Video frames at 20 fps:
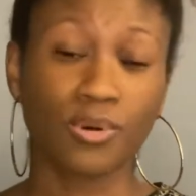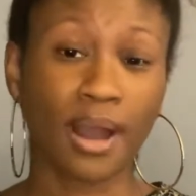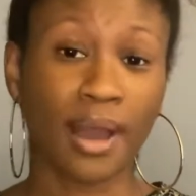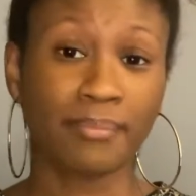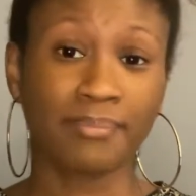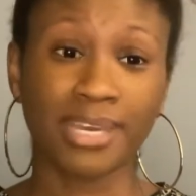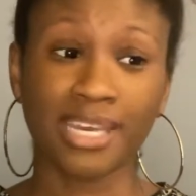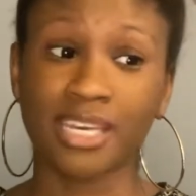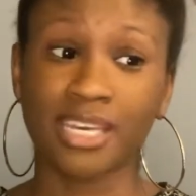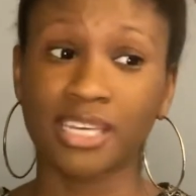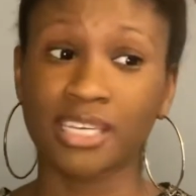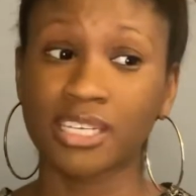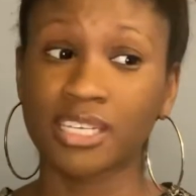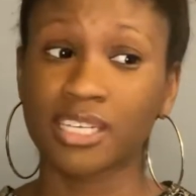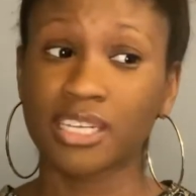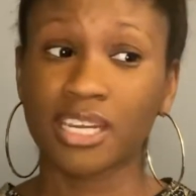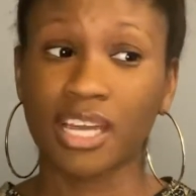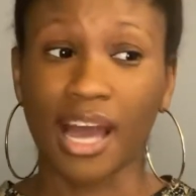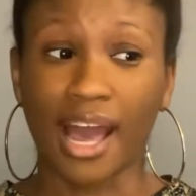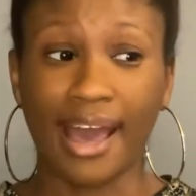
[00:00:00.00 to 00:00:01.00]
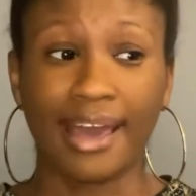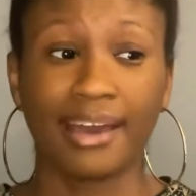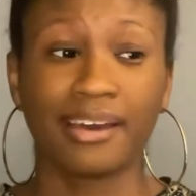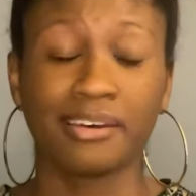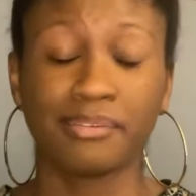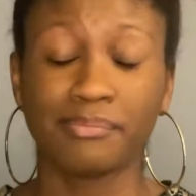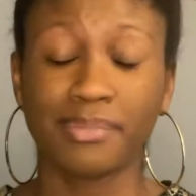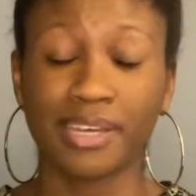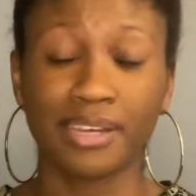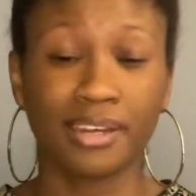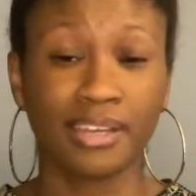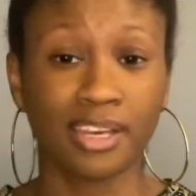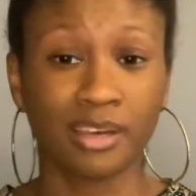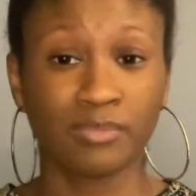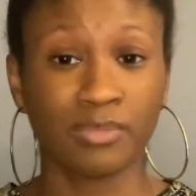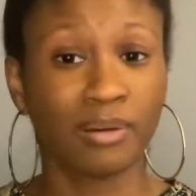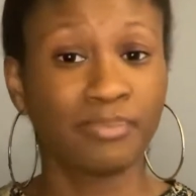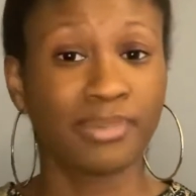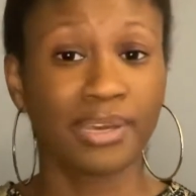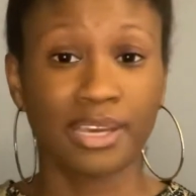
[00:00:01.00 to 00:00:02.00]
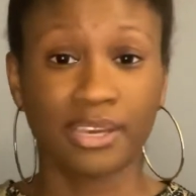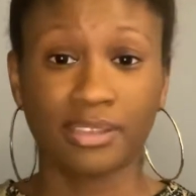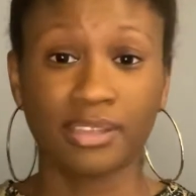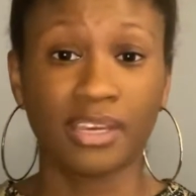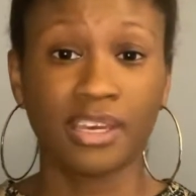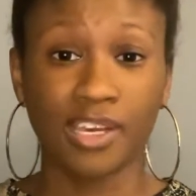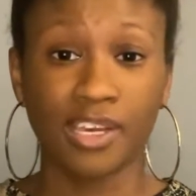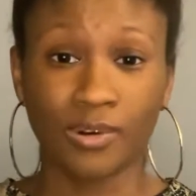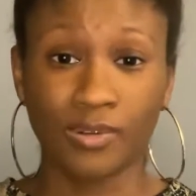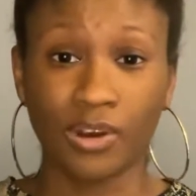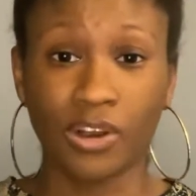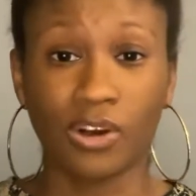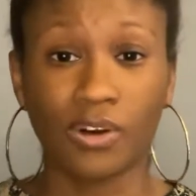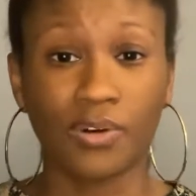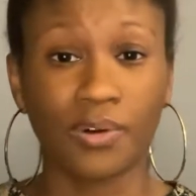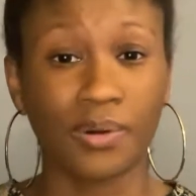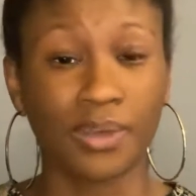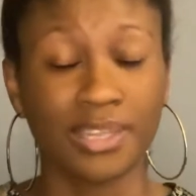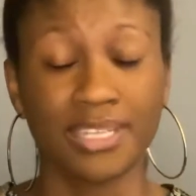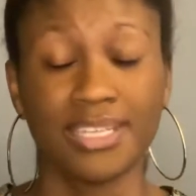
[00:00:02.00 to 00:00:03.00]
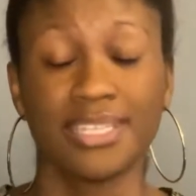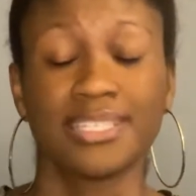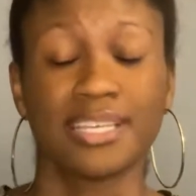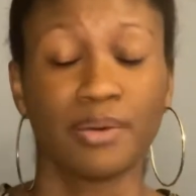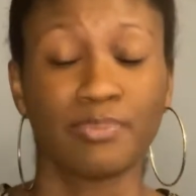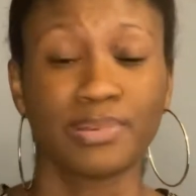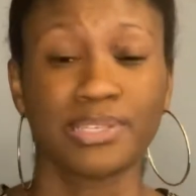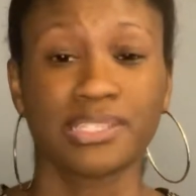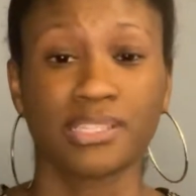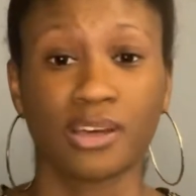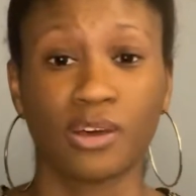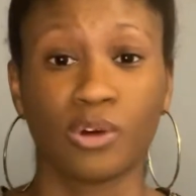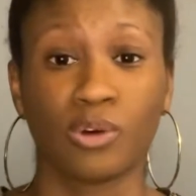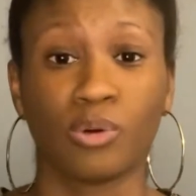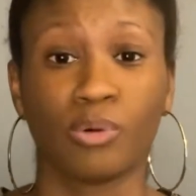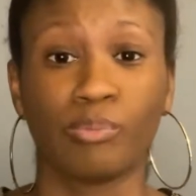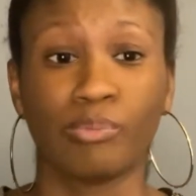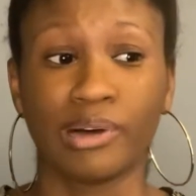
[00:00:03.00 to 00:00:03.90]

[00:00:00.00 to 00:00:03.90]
I mean, I commend him on being the hero in this episode.